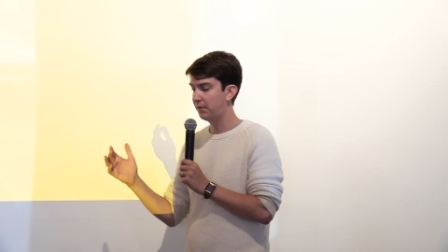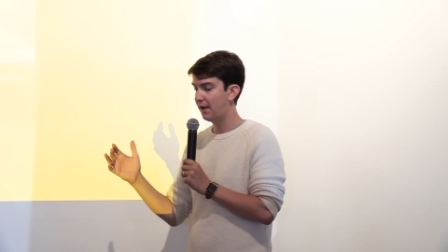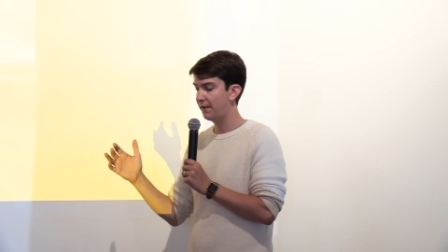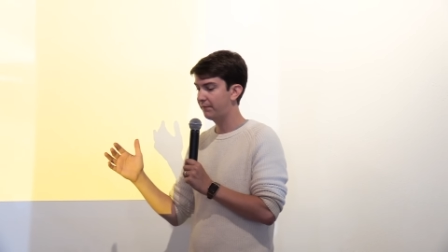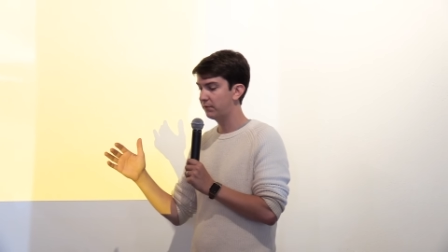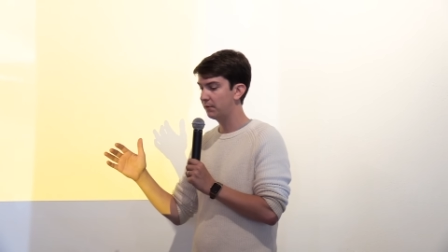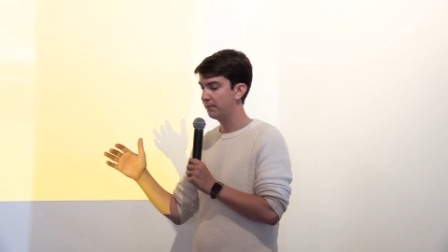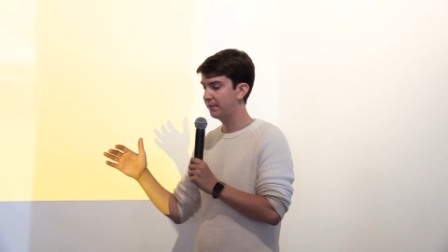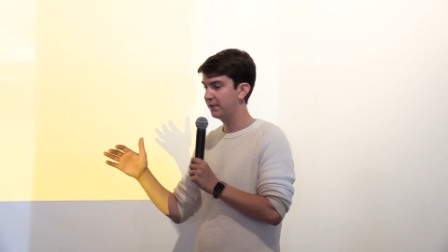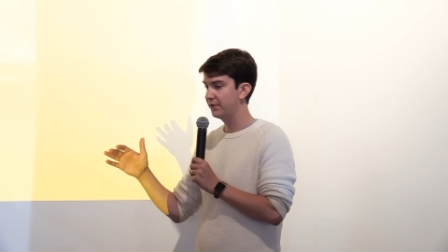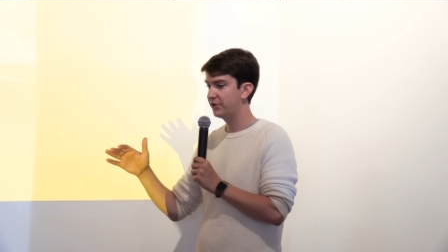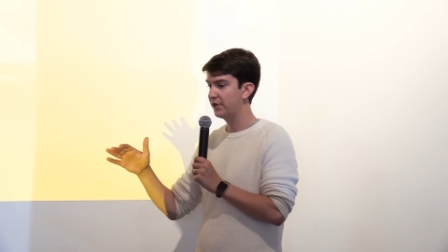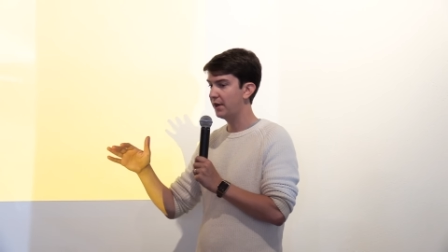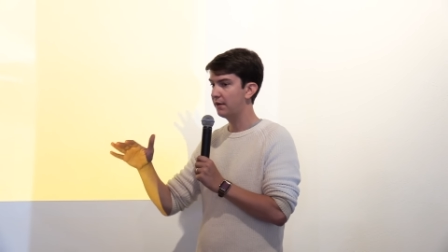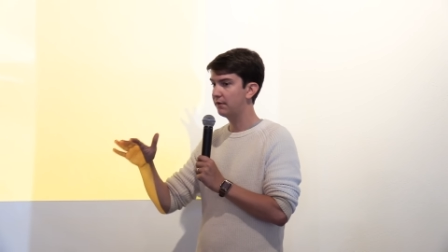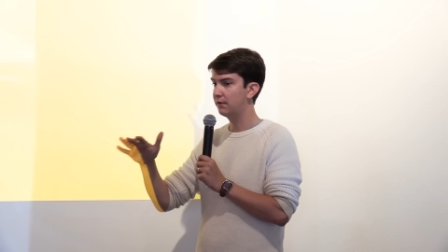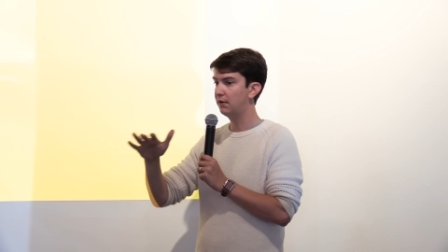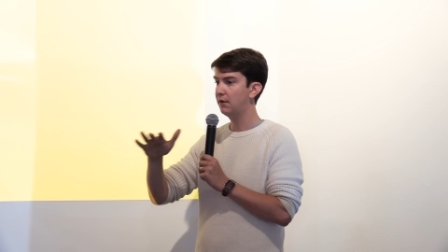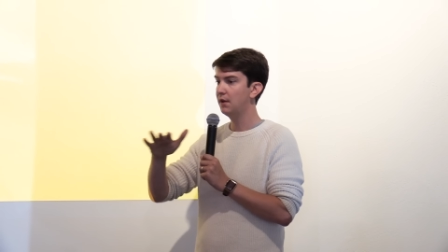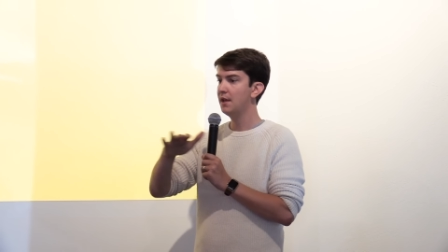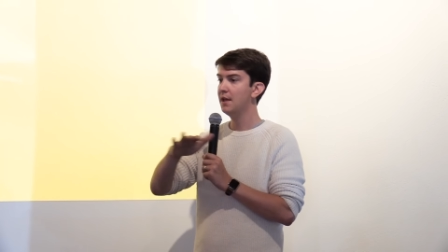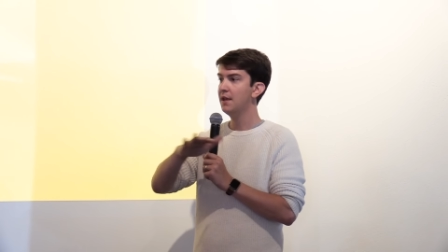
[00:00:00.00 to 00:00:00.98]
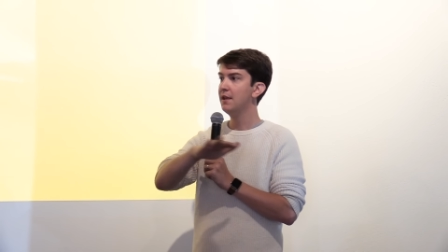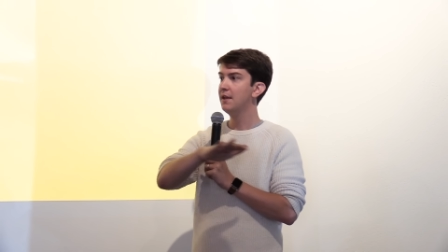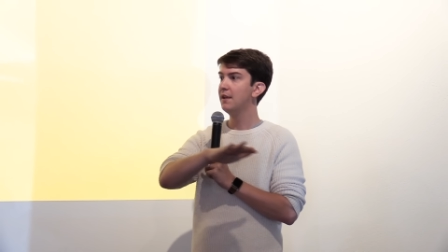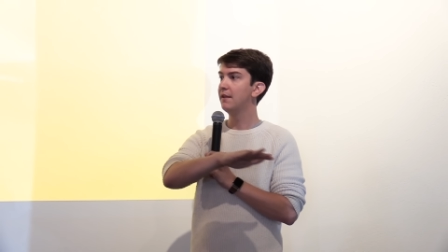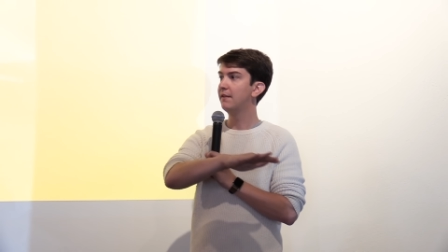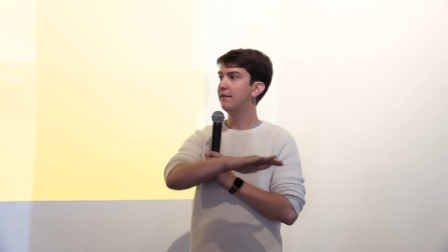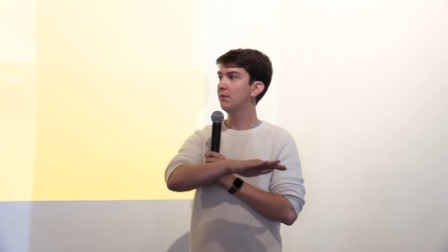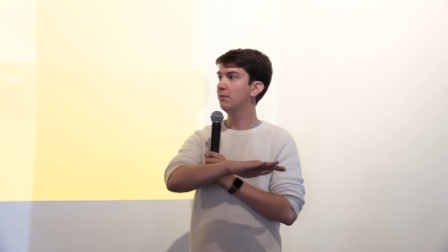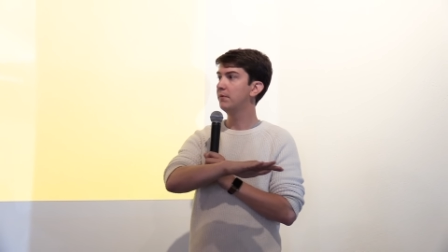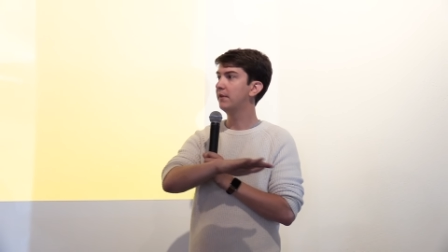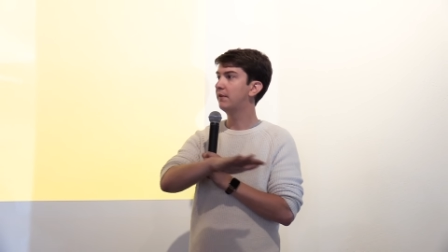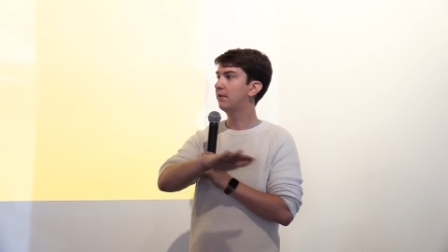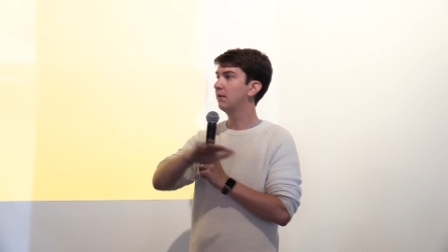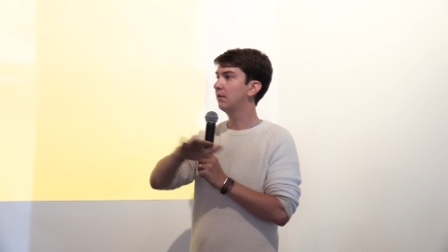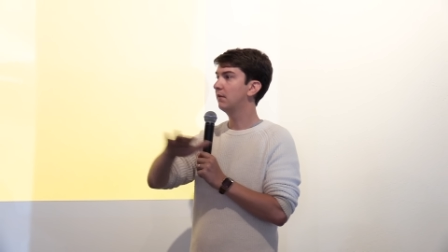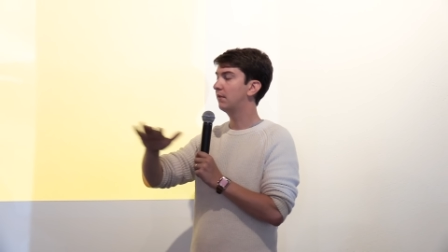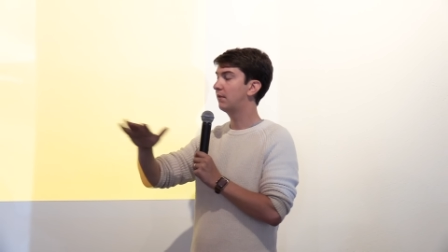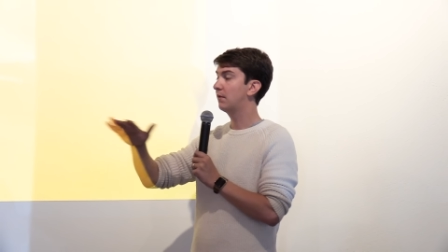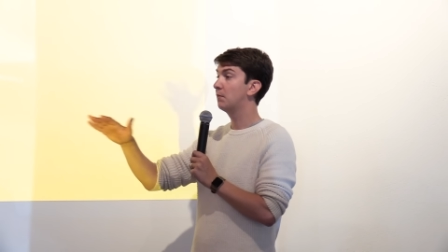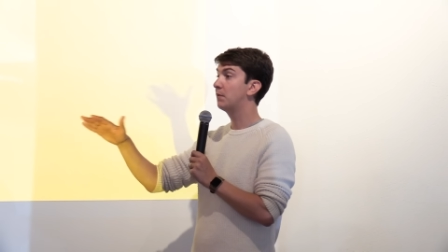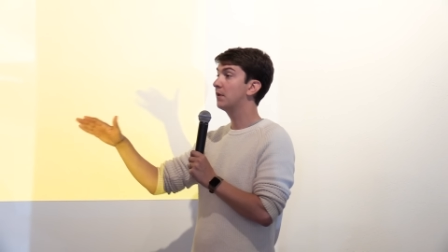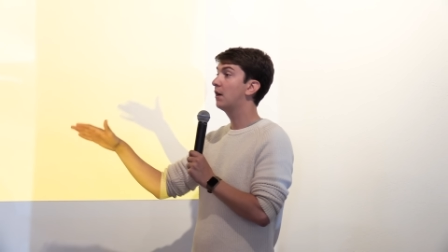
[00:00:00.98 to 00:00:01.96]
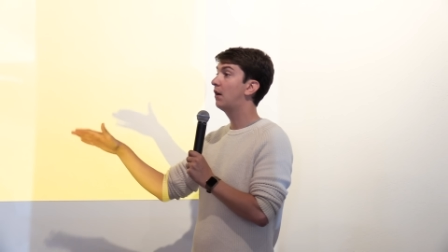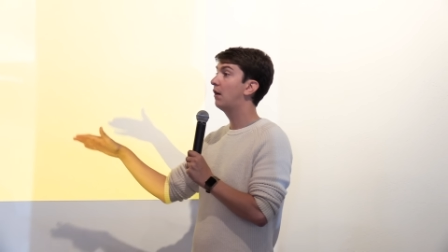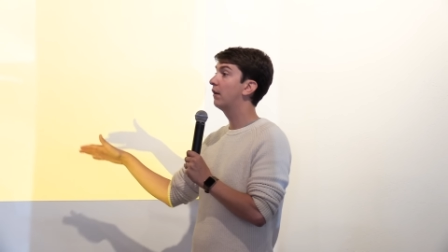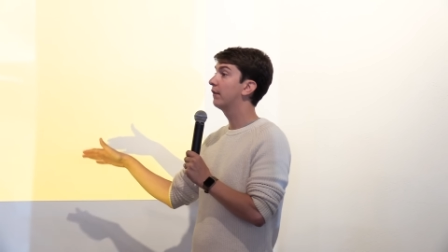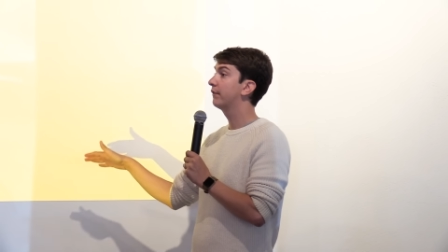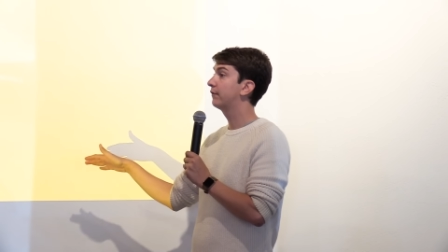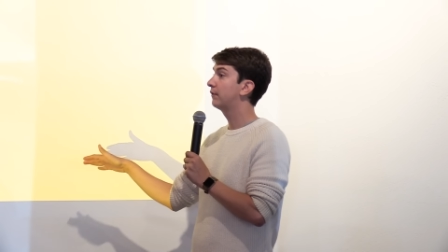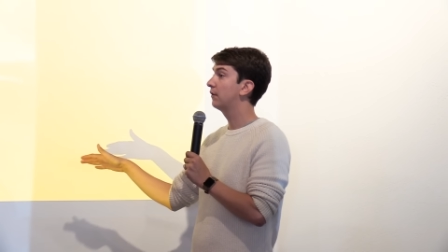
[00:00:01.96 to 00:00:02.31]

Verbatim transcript: platforms in general is that we all